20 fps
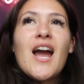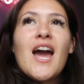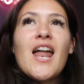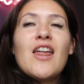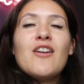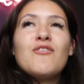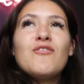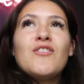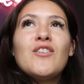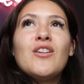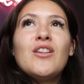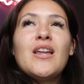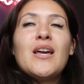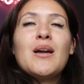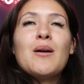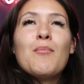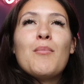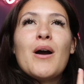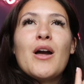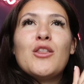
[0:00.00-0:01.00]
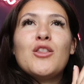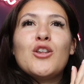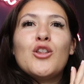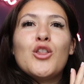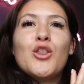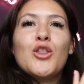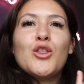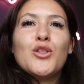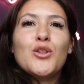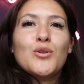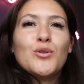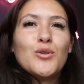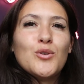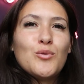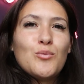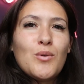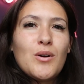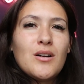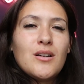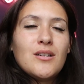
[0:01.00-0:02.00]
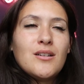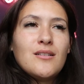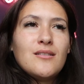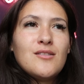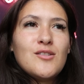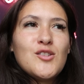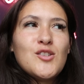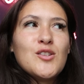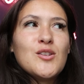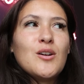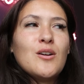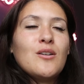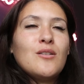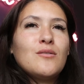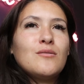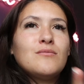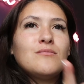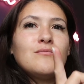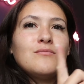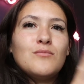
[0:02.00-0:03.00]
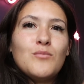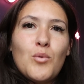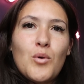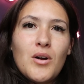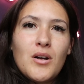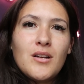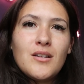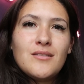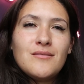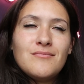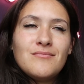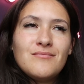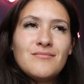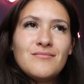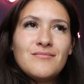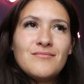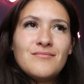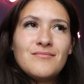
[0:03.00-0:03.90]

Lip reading: and I feel like by the third one, so 1,